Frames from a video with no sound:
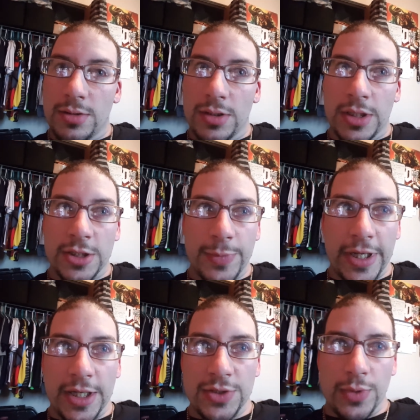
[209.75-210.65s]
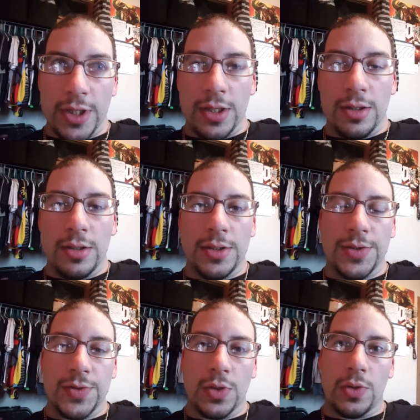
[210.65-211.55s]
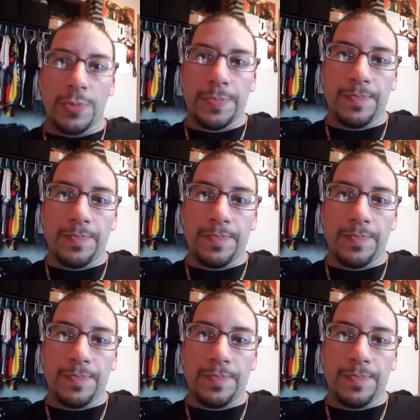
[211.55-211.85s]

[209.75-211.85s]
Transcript: and that's my dad's wedding. So,